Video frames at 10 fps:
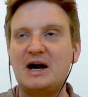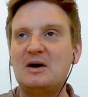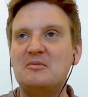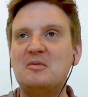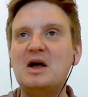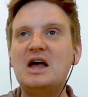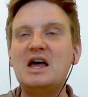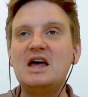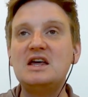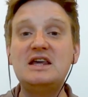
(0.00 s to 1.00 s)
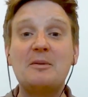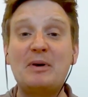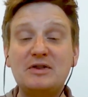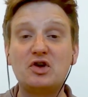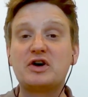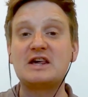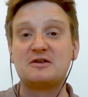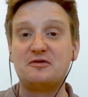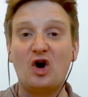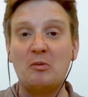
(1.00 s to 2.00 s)
Ben Duckett's
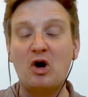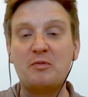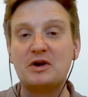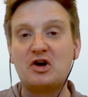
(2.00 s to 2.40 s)
the form opener